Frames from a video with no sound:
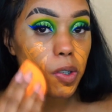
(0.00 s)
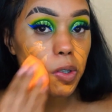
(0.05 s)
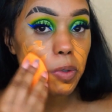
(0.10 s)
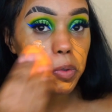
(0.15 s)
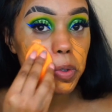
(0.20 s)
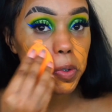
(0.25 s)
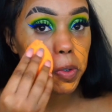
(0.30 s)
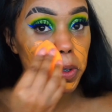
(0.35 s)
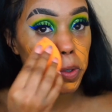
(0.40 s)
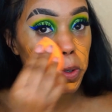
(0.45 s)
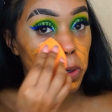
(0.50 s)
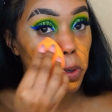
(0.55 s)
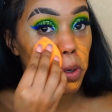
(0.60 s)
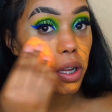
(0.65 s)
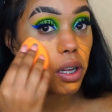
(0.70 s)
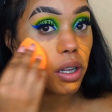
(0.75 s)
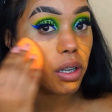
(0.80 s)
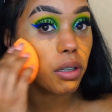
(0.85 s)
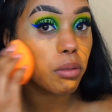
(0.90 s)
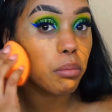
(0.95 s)
I'm just going to go
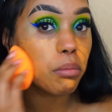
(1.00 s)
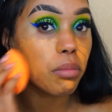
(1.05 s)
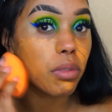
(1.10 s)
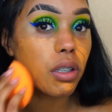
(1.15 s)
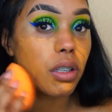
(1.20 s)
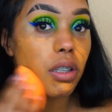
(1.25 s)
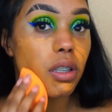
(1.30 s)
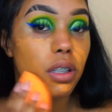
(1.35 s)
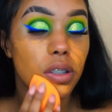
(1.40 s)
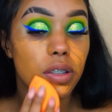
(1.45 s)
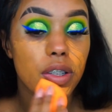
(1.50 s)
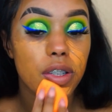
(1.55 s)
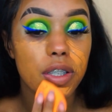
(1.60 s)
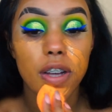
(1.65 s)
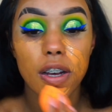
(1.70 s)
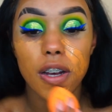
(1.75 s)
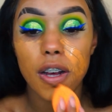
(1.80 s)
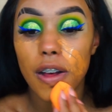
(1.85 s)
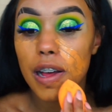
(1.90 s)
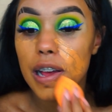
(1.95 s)
ahead and blend this
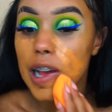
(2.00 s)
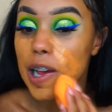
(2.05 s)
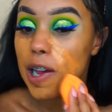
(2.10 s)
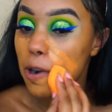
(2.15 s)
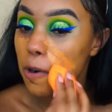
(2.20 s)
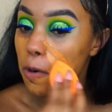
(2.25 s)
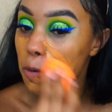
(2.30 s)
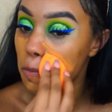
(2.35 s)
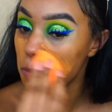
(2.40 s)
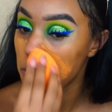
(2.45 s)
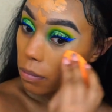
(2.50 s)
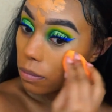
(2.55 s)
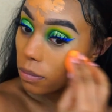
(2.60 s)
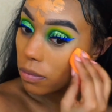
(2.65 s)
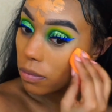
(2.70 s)
all out.